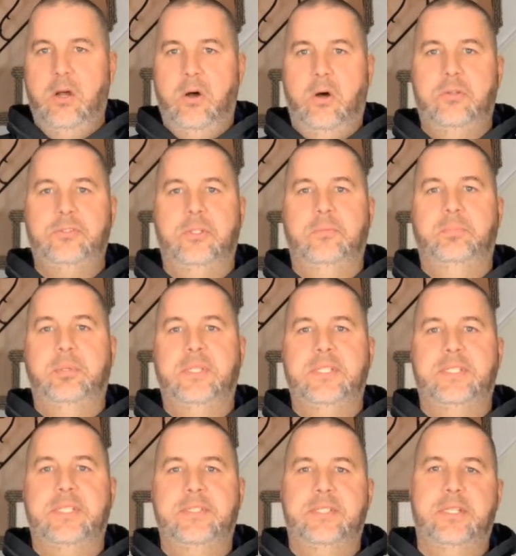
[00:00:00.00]
Also,
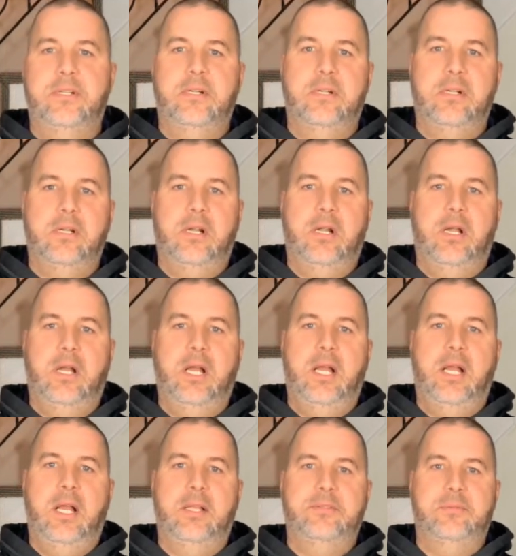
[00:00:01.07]
please consider
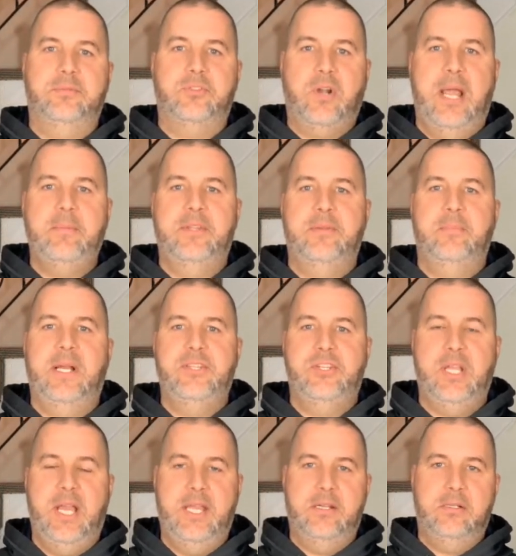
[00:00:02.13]
subscribing to my
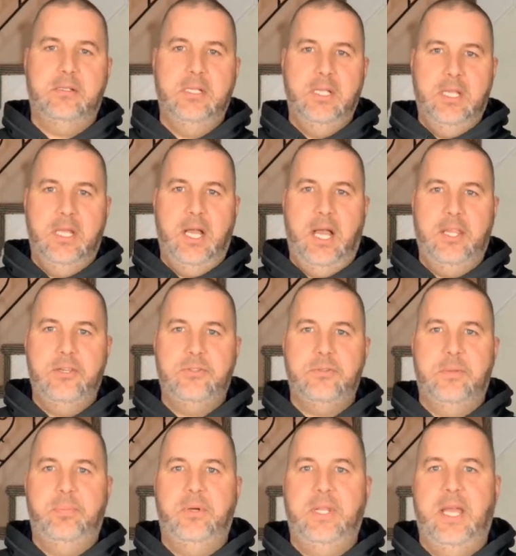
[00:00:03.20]
channel. I
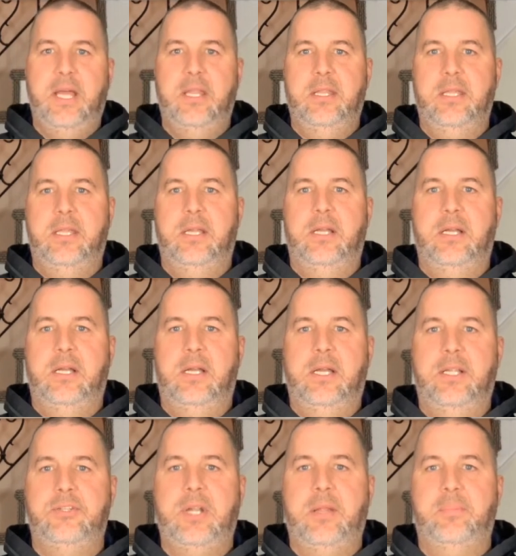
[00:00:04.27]
usually put out,
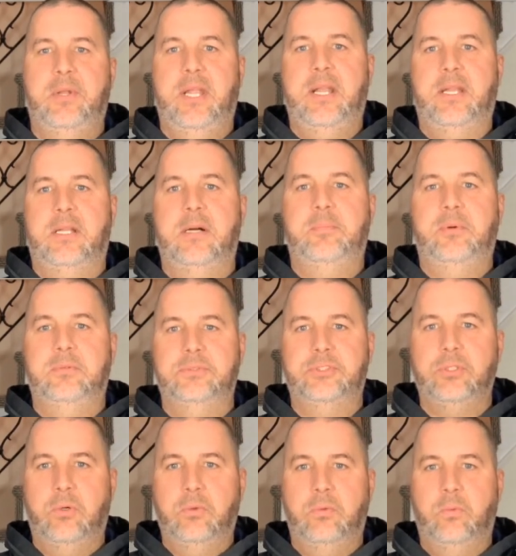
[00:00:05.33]
I try to put out a couple
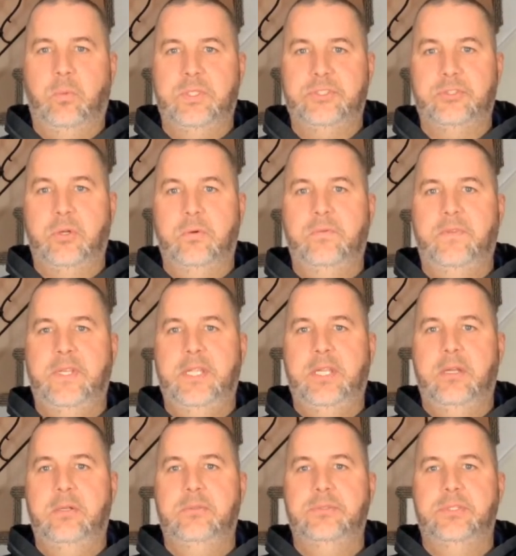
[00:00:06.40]
what sold
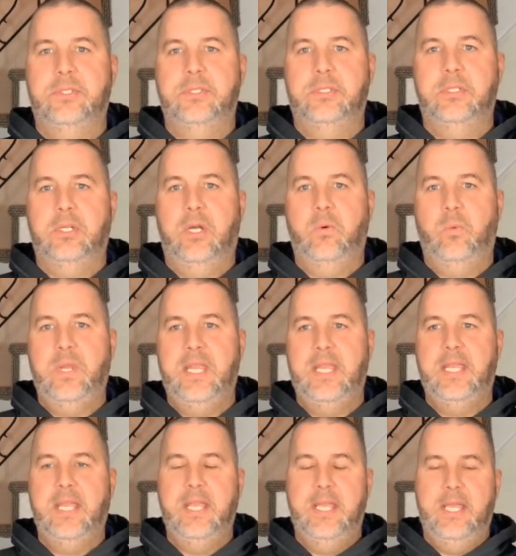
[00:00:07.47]
videos a
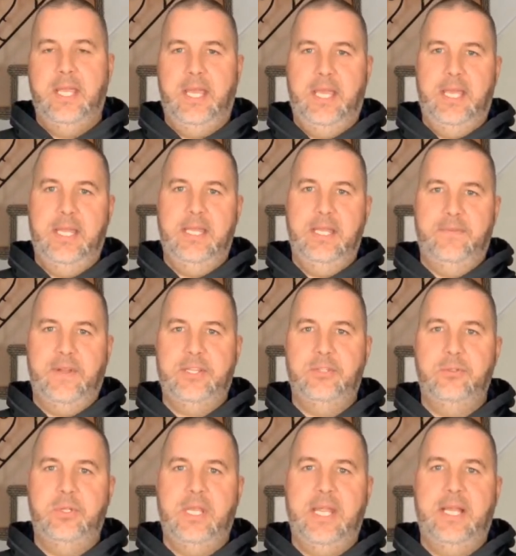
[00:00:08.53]
week, and if I
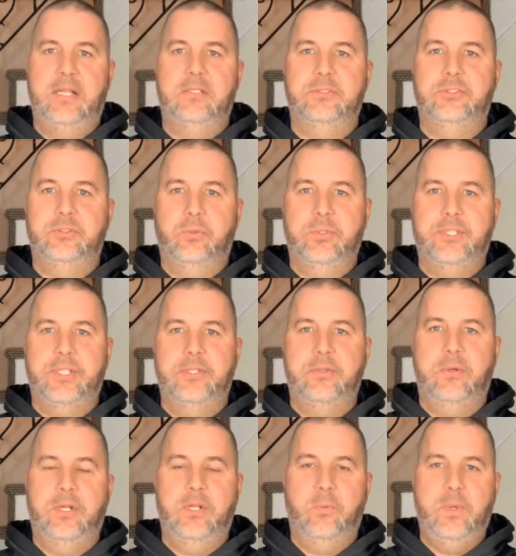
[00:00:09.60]
do get out sourcing
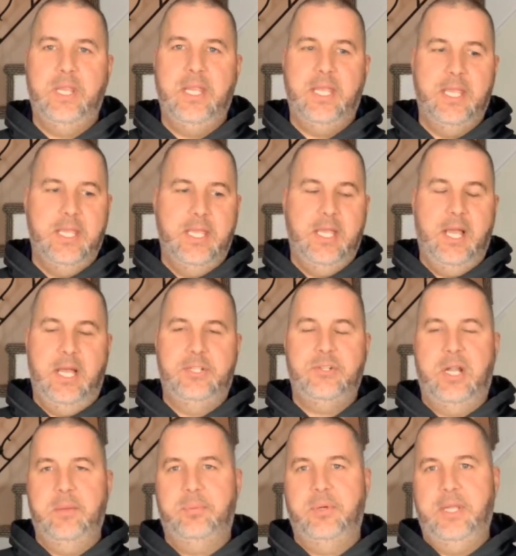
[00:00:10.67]
during the week, I
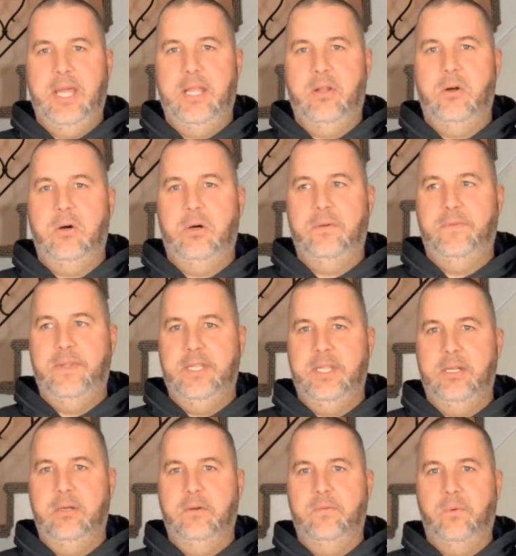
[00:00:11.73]
try to put out a haul
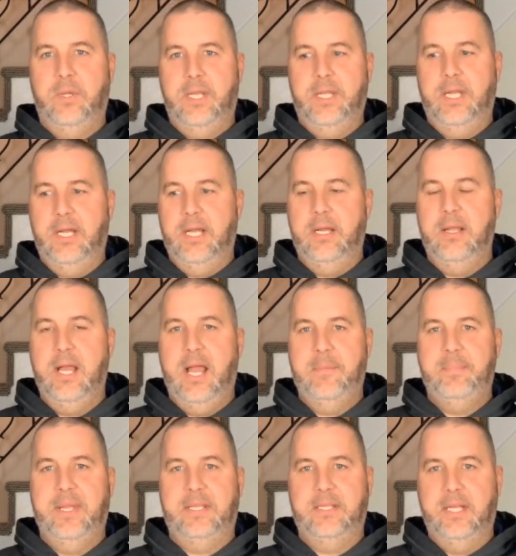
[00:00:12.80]
video of what I
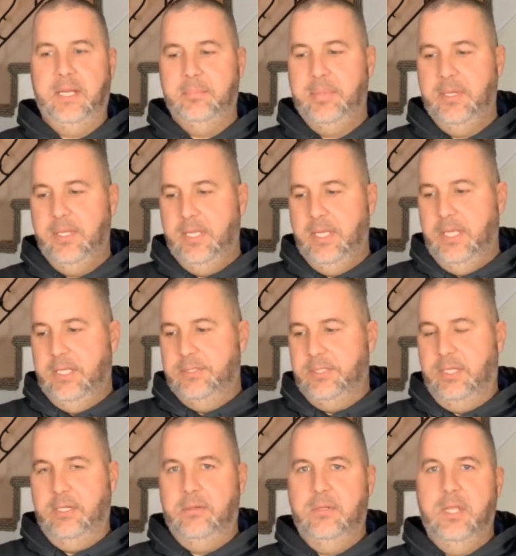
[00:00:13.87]
picked up.
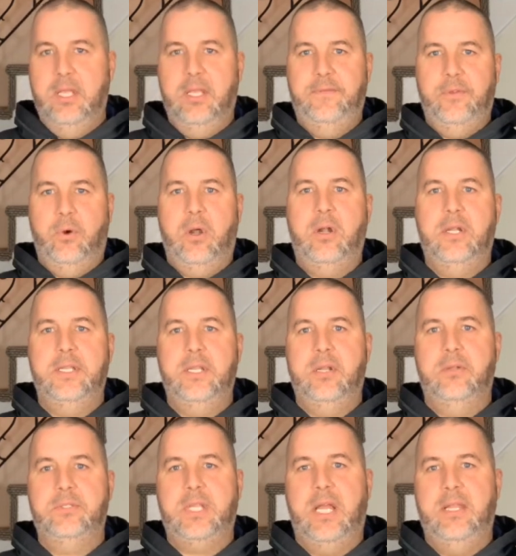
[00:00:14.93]
So if you are into
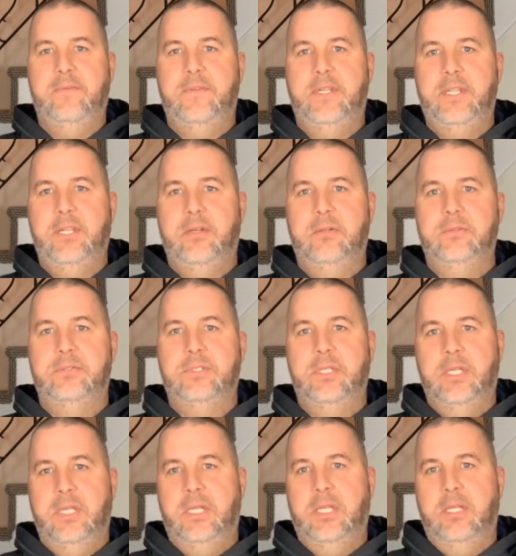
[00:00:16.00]
those kind of videos,
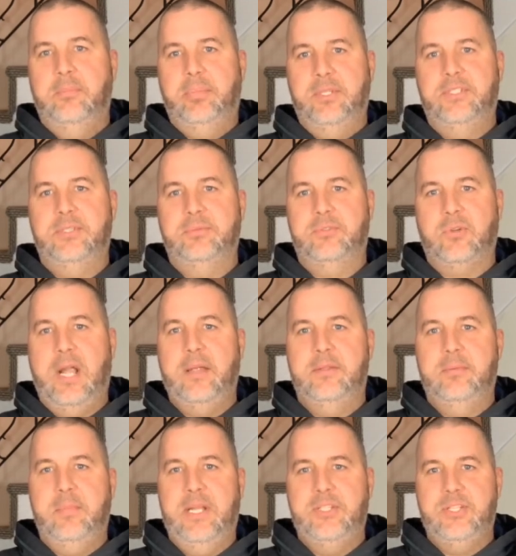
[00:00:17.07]
please subscribe
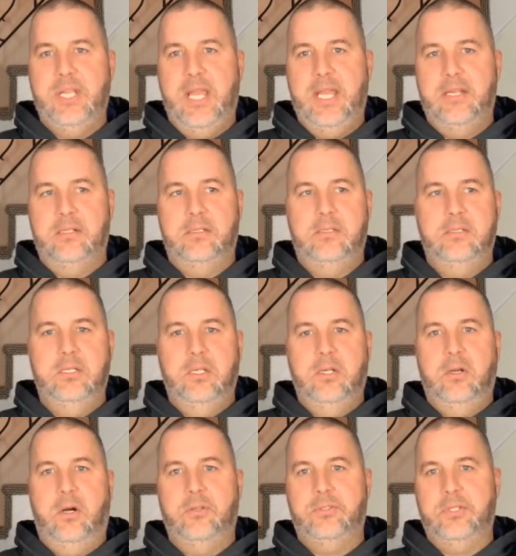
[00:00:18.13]
to my channel.
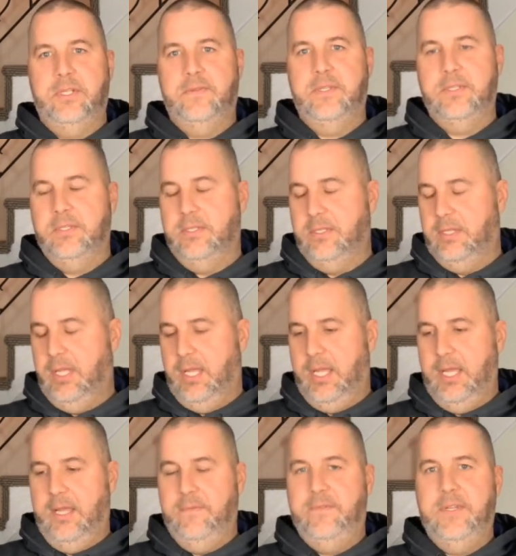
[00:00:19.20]
Also give the
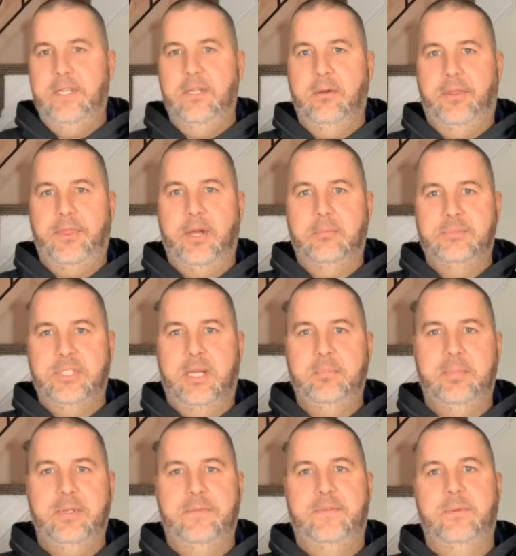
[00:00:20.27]
video a thumbs
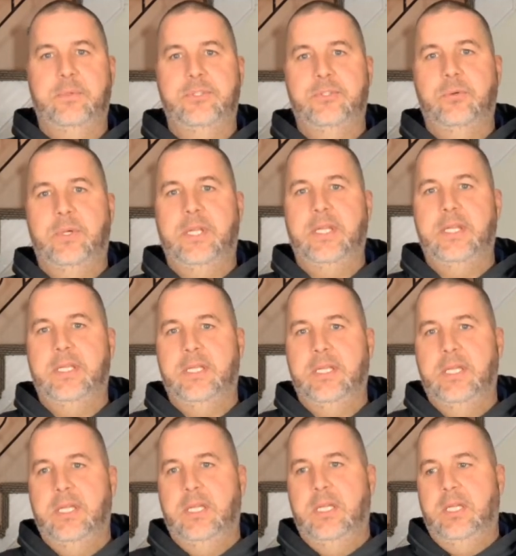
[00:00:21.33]
up if you enjoyed it.
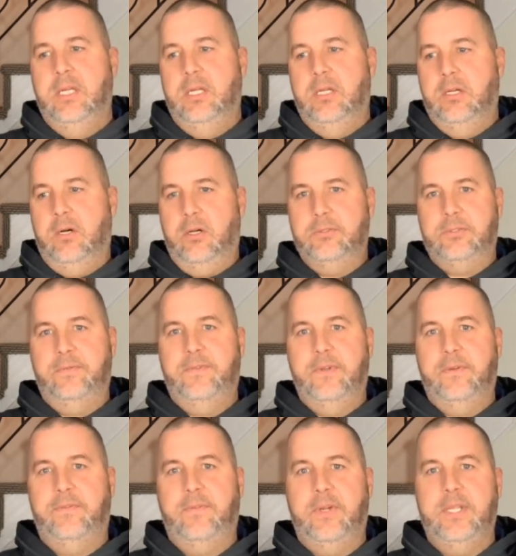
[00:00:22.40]
Also
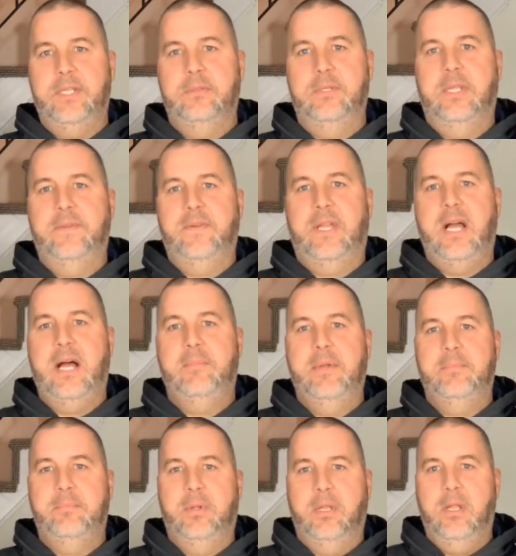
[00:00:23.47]
feel free to leave a
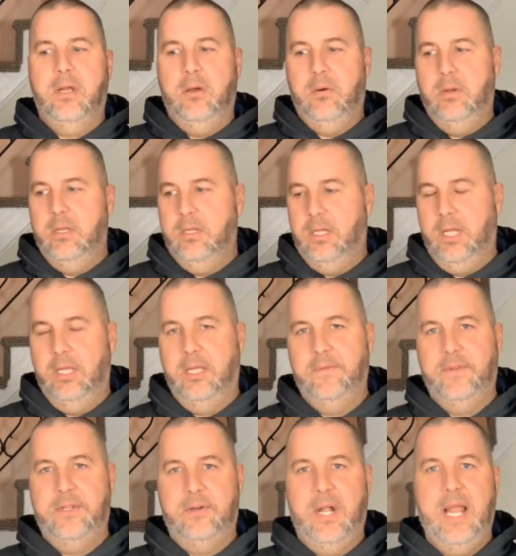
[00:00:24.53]
comment below. I love
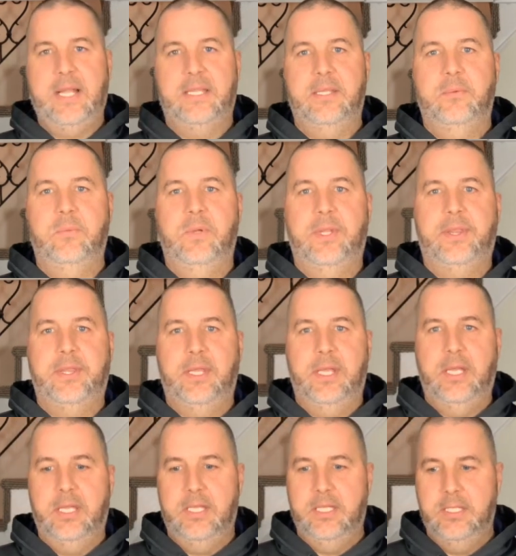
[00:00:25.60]
interacting with
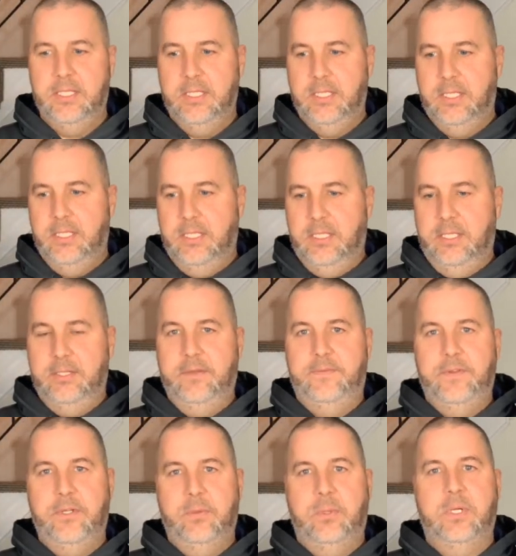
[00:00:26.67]
the
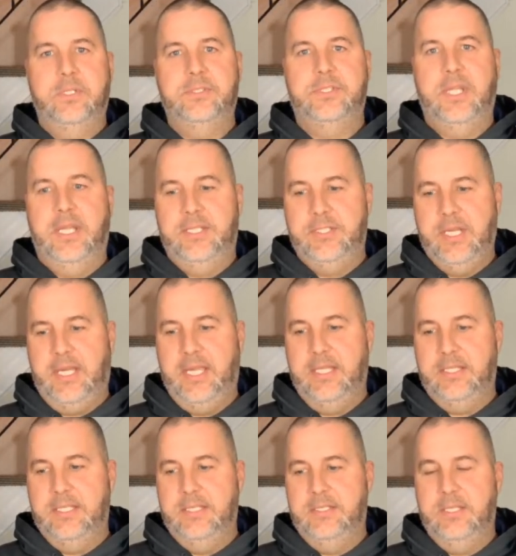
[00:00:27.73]
viewers that check
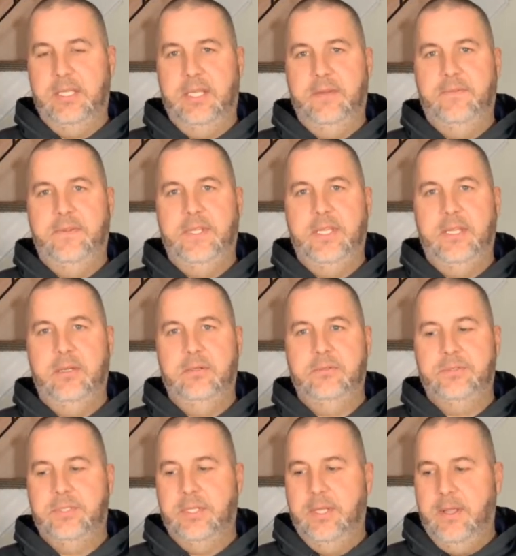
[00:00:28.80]
out these
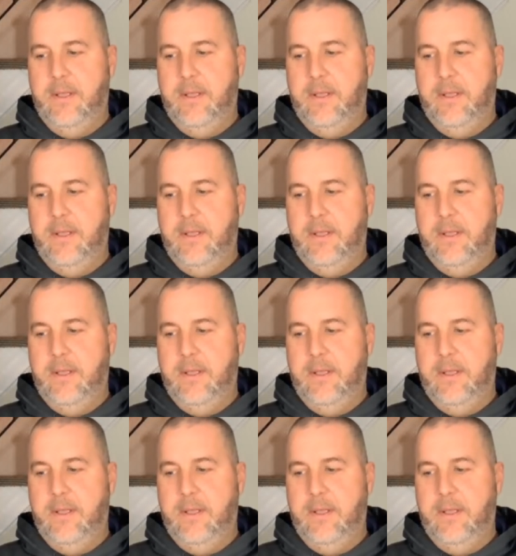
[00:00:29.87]
videos.